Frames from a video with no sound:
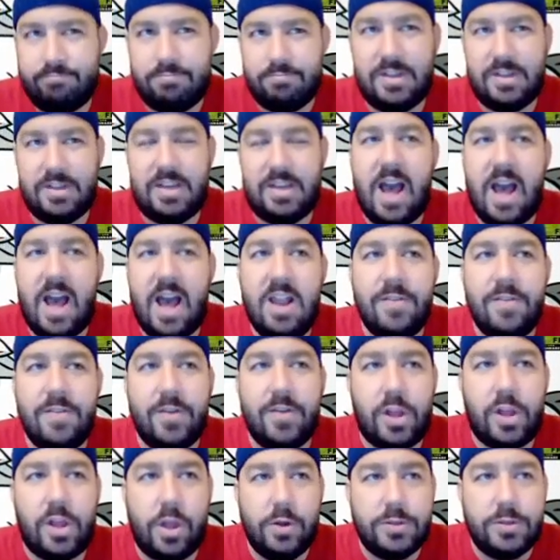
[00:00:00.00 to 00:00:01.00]
kind of a
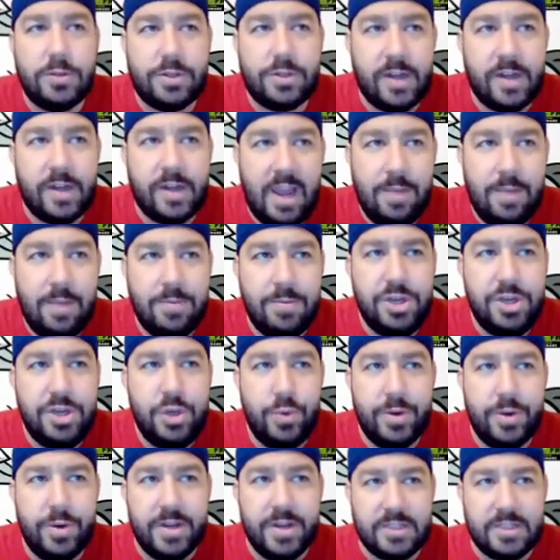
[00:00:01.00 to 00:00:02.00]
closer game than
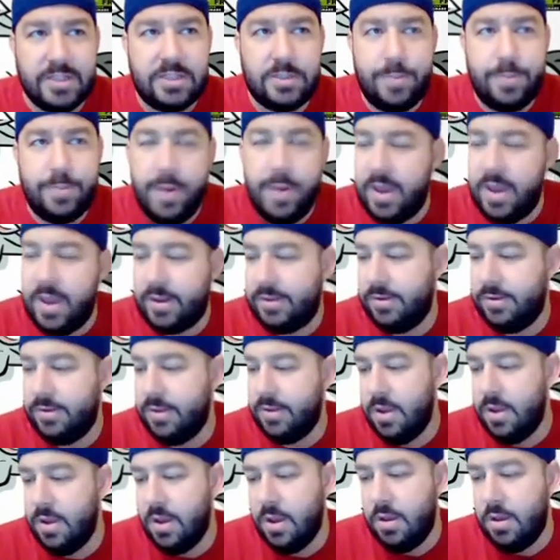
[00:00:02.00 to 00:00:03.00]
you would expect
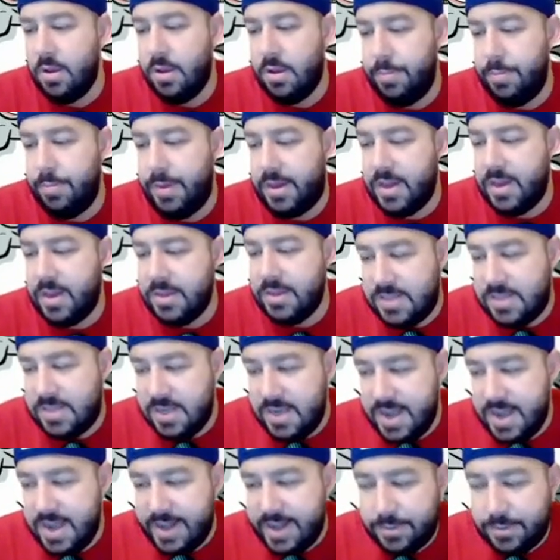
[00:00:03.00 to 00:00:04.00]
because the
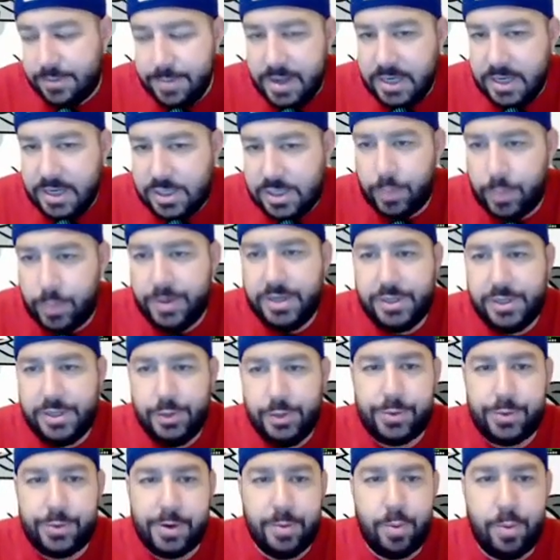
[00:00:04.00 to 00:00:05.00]
Nets made
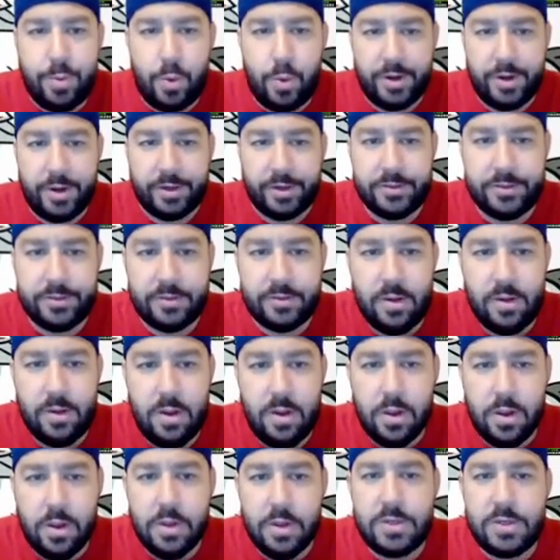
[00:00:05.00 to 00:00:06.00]
22 3-pointers.
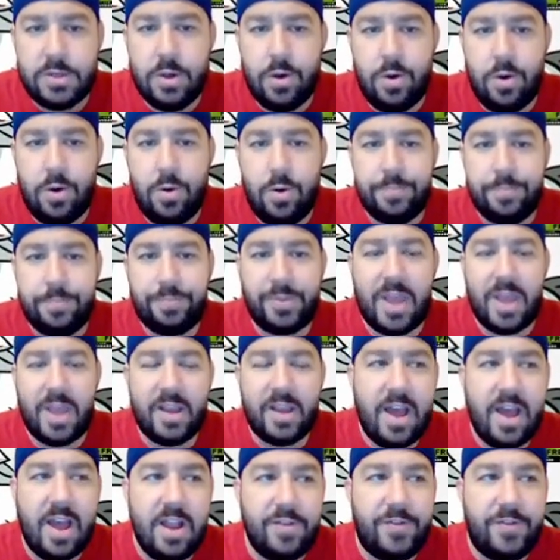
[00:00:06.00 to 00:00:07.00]
So I
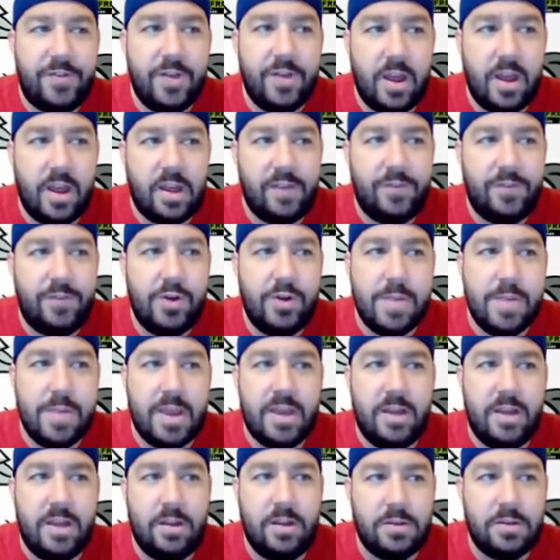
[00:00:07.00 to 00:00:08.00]
kind of feel like if you're
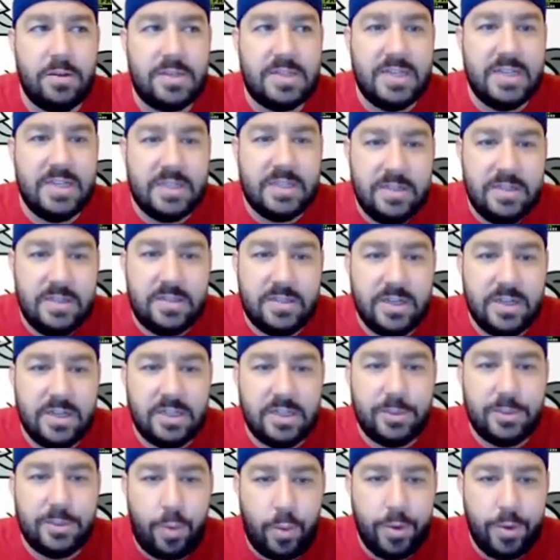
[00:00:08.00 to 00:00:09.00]
making
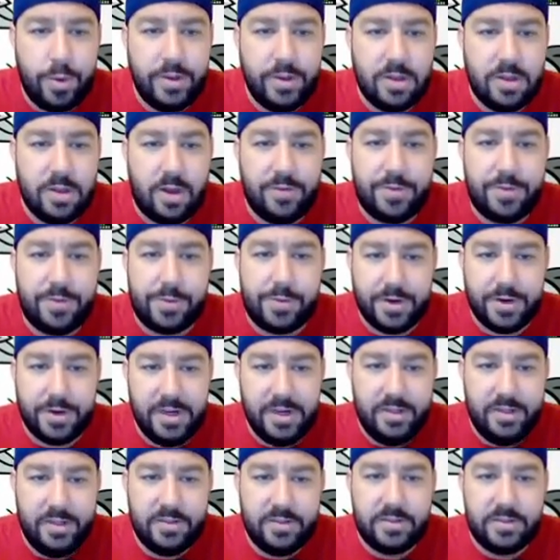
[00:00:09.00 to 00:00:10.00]
66 points off
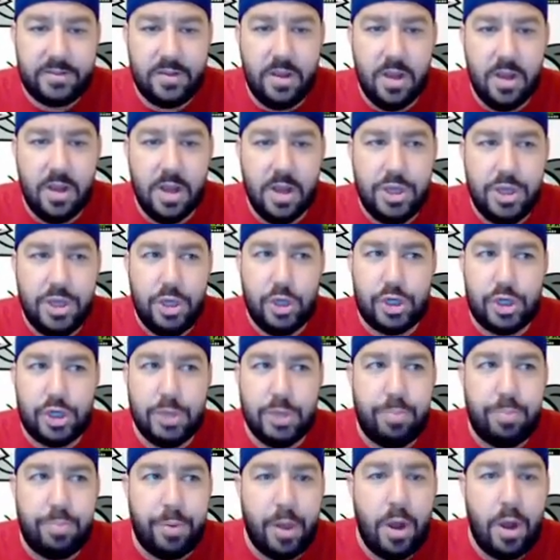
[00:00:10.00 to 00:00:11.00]
threes, you
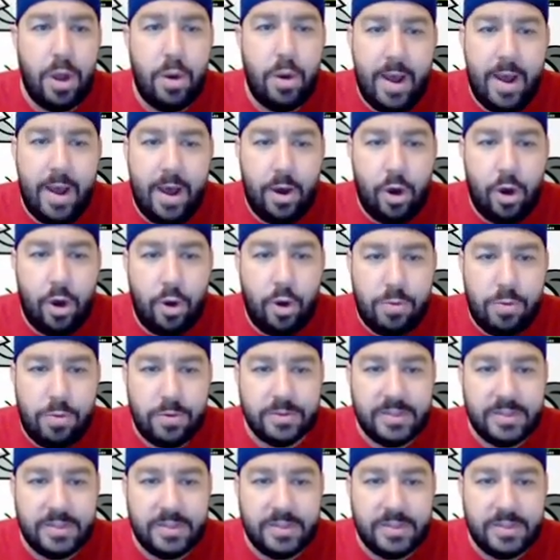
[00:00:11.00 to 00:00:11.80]
should blow out almost